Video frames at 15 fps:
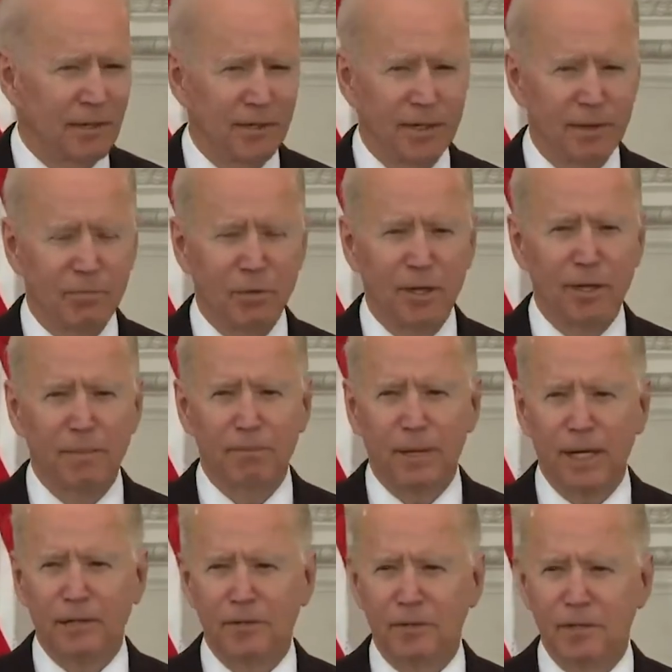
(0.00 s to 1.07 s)
the blood of
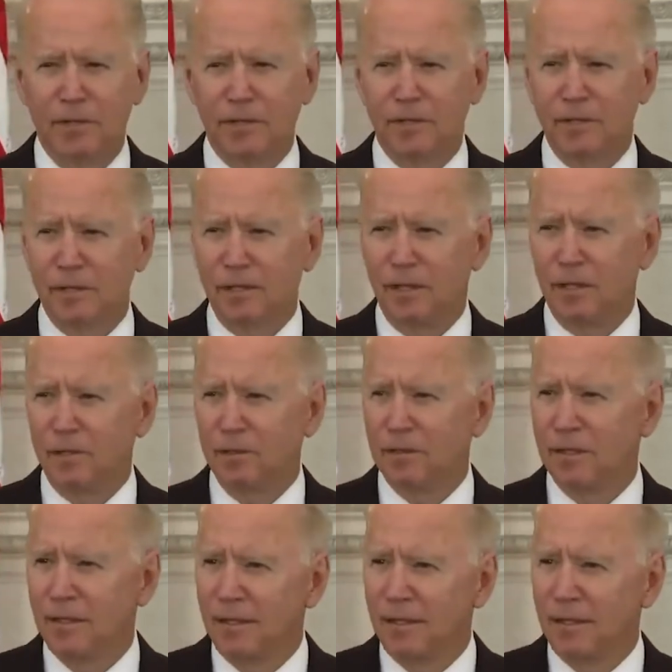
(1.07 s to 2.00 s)
patriots, you know,